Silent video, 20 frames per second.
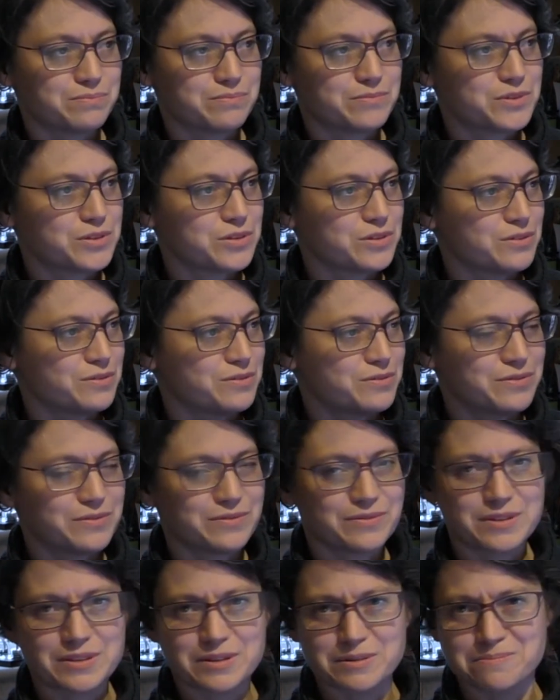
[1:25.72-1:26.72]
sort
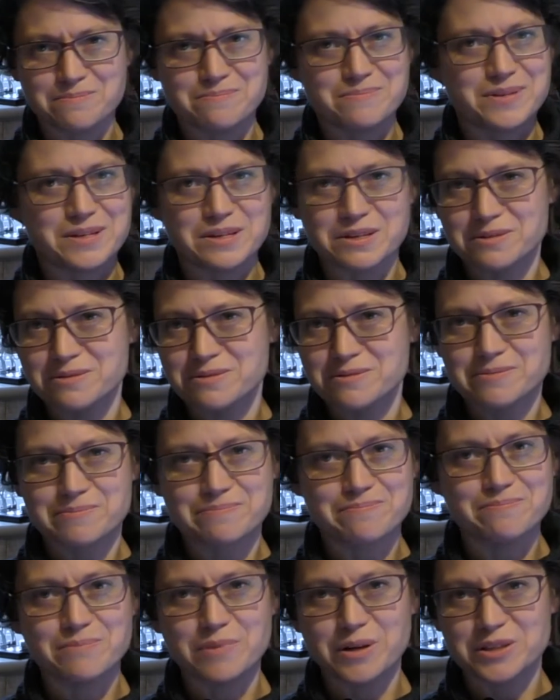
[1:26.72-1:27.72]
of the big
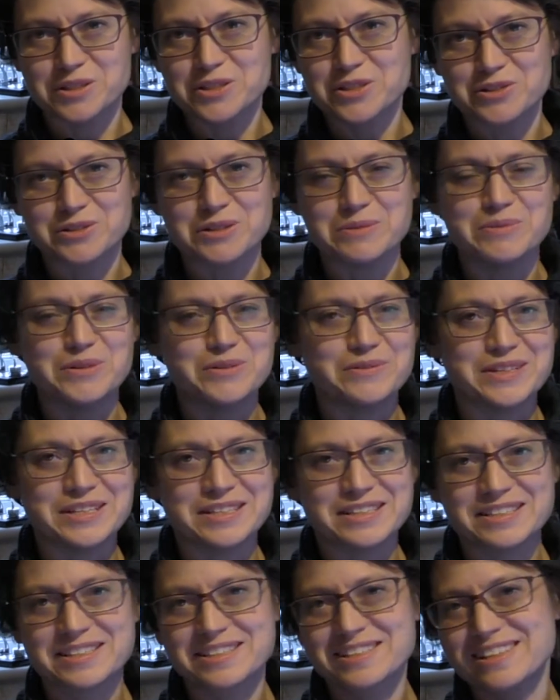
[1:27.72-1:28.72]
monster-y
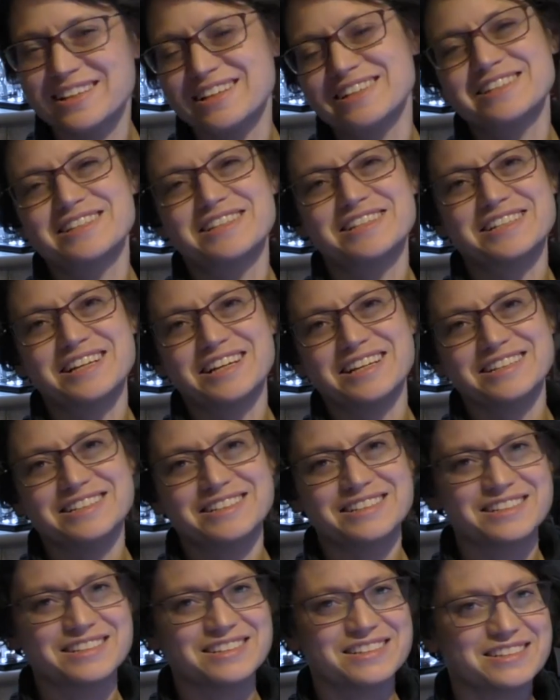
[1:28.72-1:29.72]
movies, Clash of the
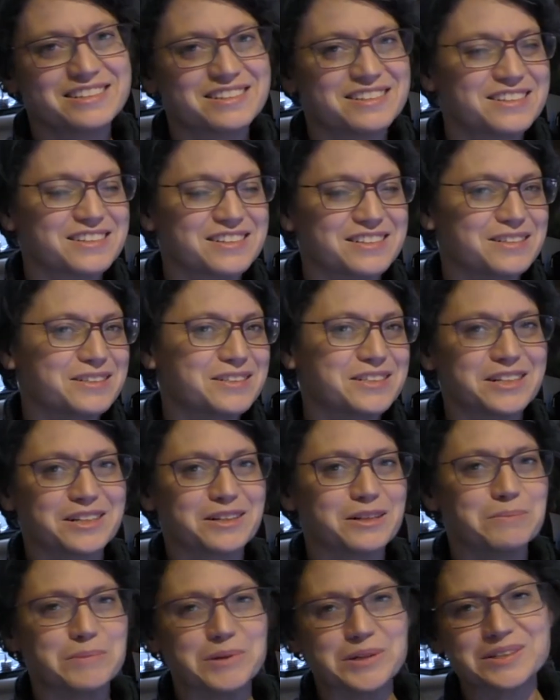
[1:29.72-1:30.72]
Titans,
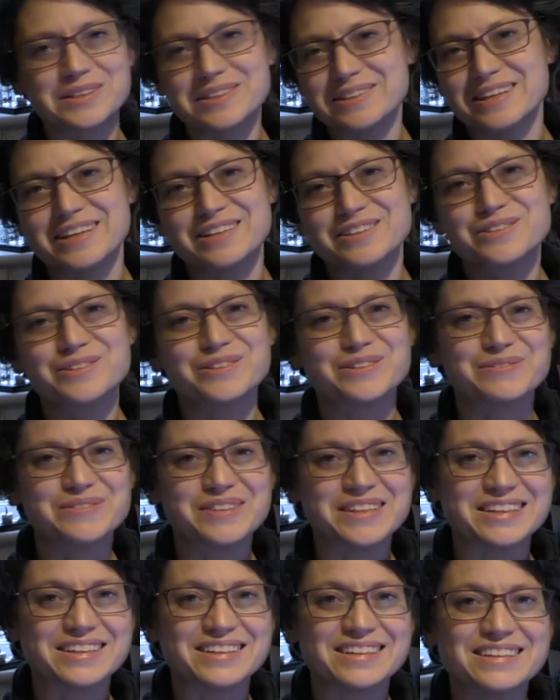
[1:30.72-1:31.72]
Jungle Book, that sort of
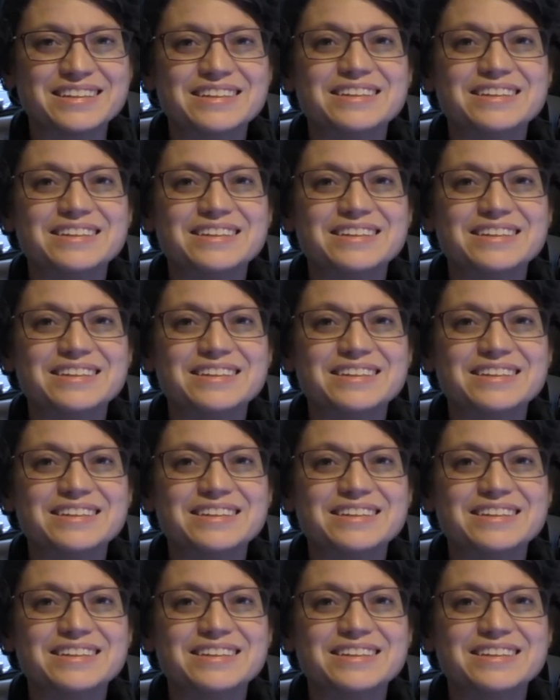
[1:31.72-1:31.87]
thing.